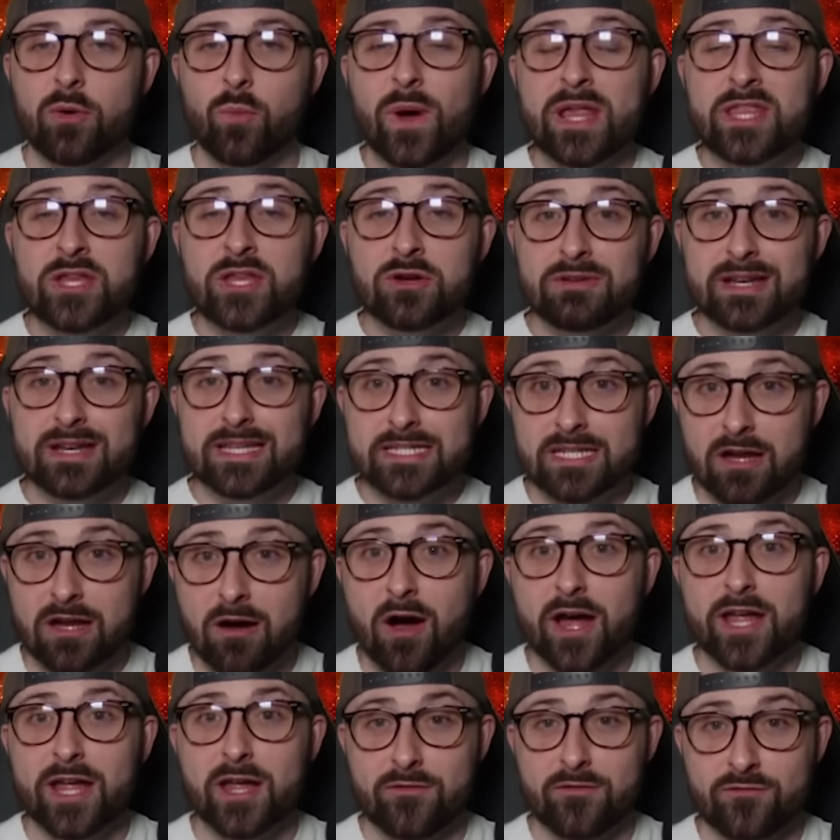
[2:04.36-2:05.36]
but when your
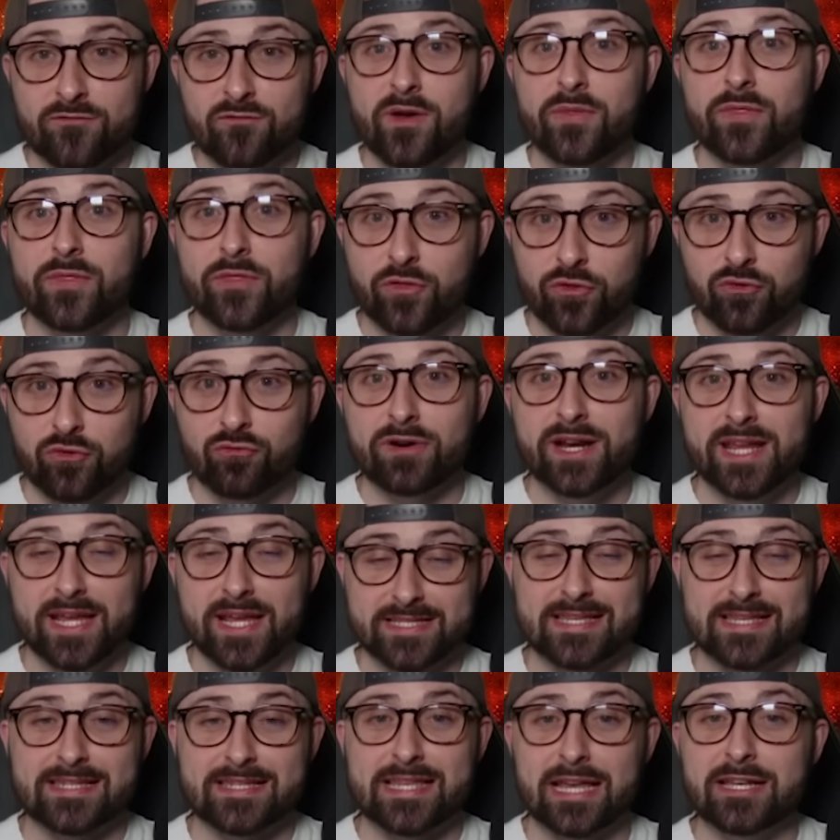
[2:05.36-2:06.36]
entire front
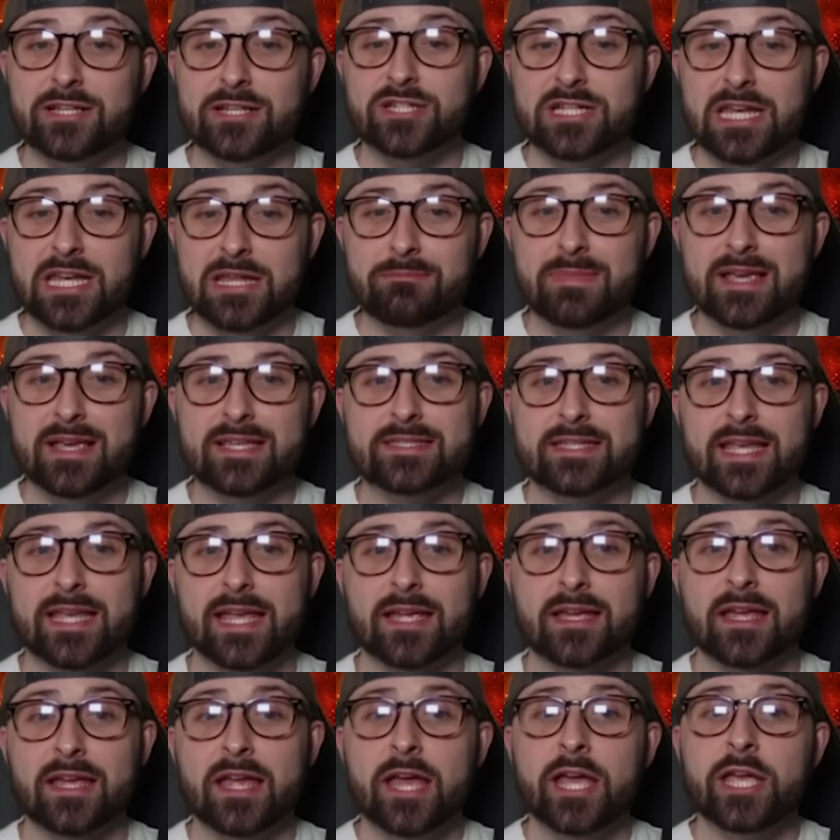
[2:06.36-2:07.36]
3 is essentially
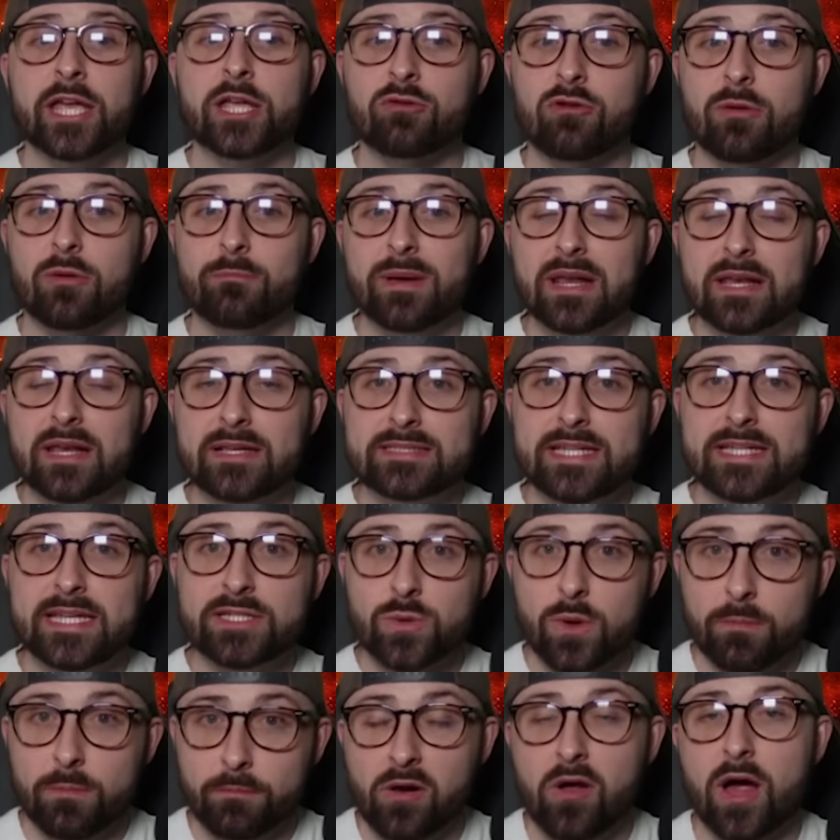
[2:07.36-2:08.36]
missing, your ability
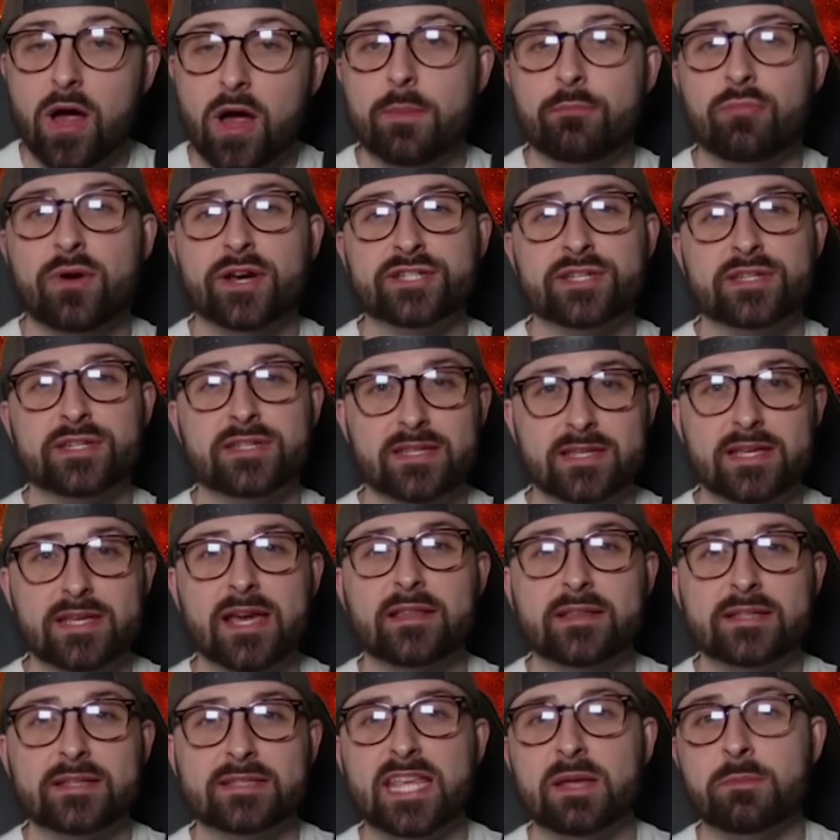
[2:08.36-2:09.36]
to apply pressure to the
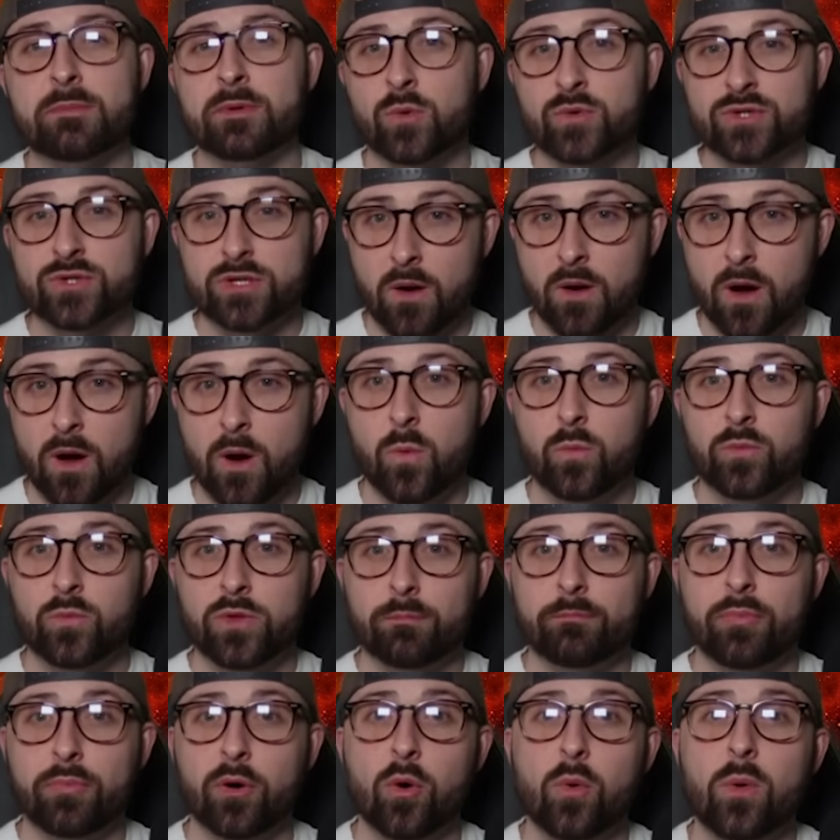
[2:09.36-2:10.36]
other team and also hold
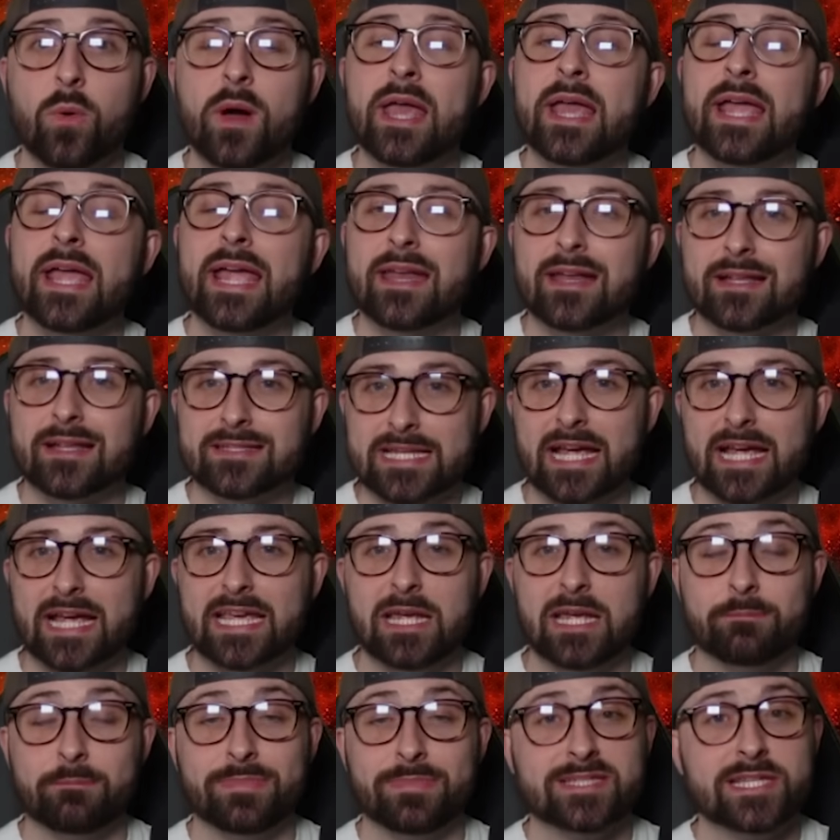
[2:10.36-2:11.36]
the ball in
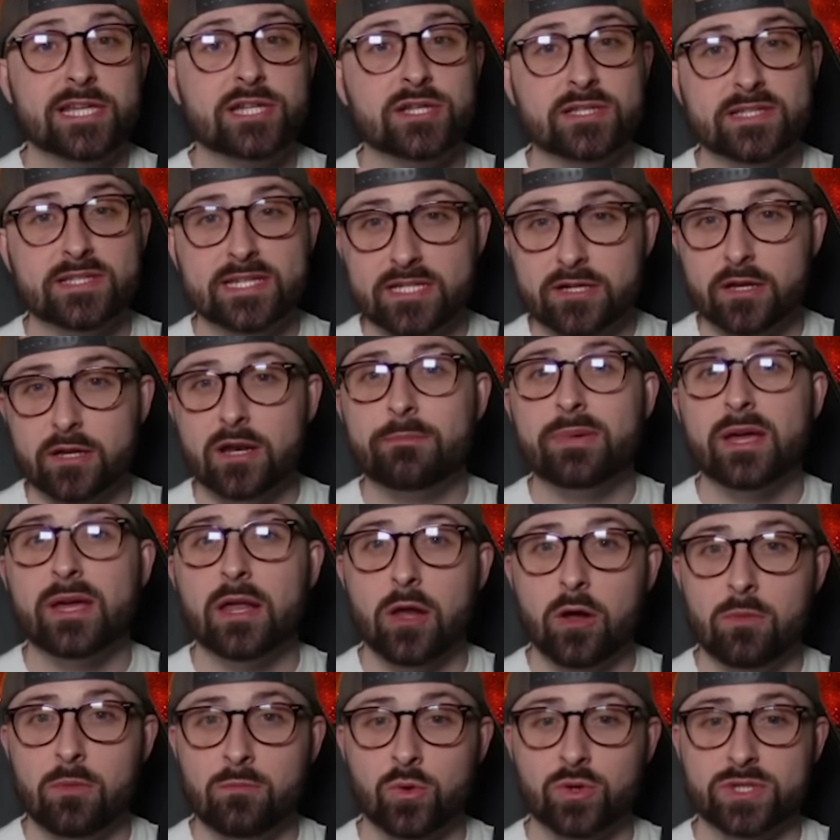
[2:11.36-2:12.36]
attacking positions is going to be
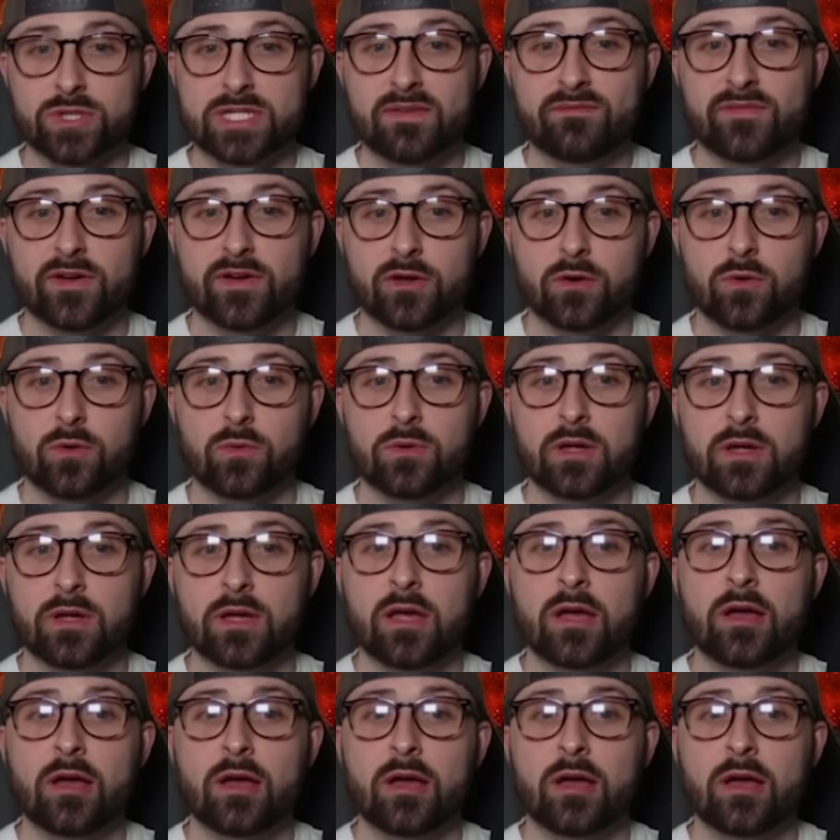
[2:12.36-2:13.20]
a lot more difficult.